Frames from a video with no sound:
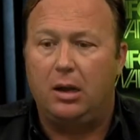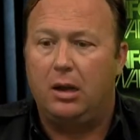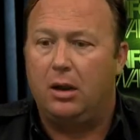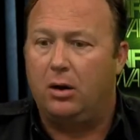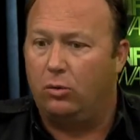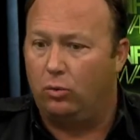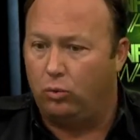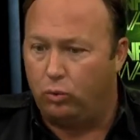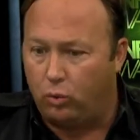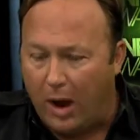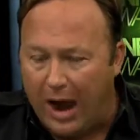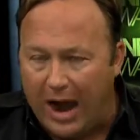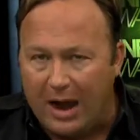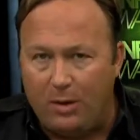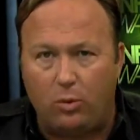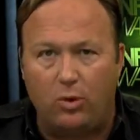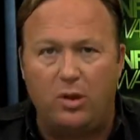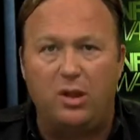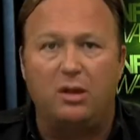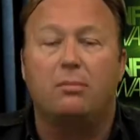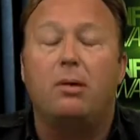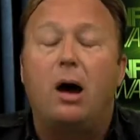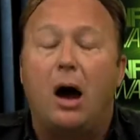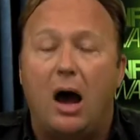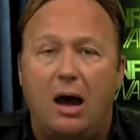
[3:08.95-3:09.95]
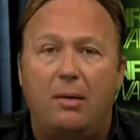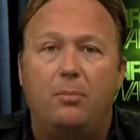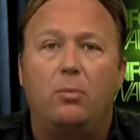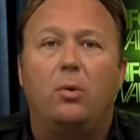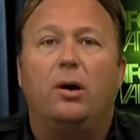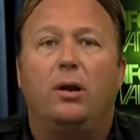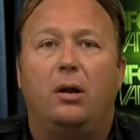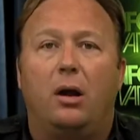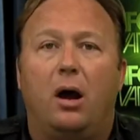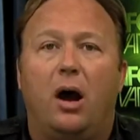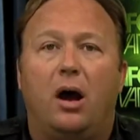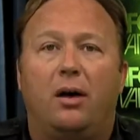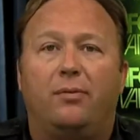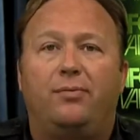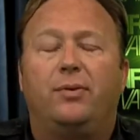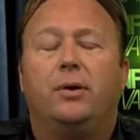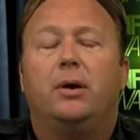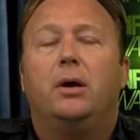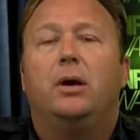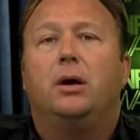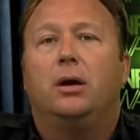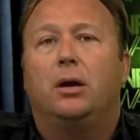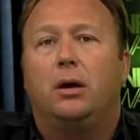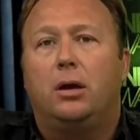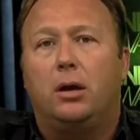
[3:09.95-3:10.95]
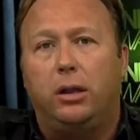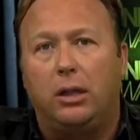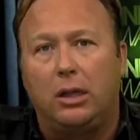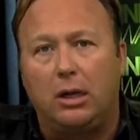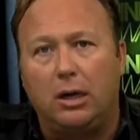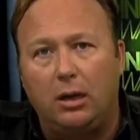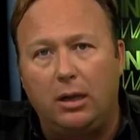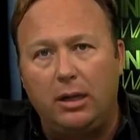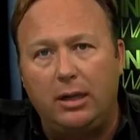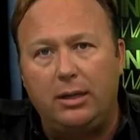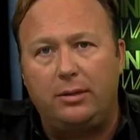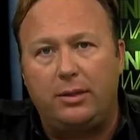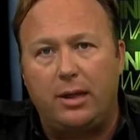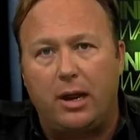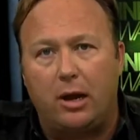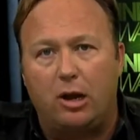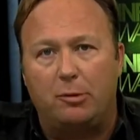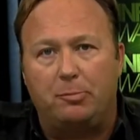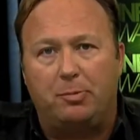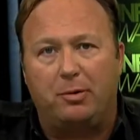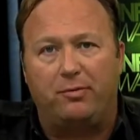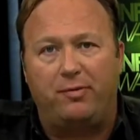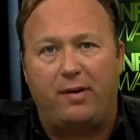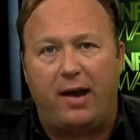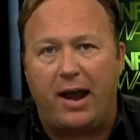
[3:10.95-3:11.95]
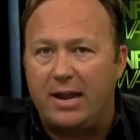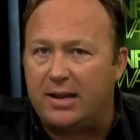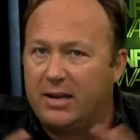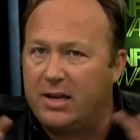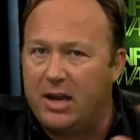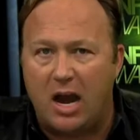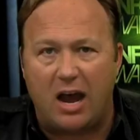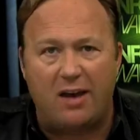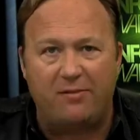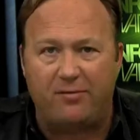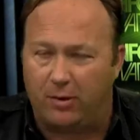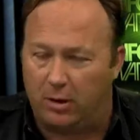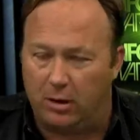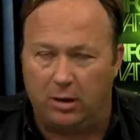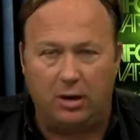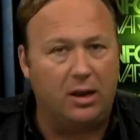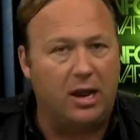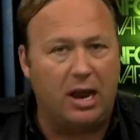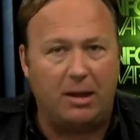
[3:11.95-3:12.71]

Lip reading: right where the bomb went off, clearly there to provide cover.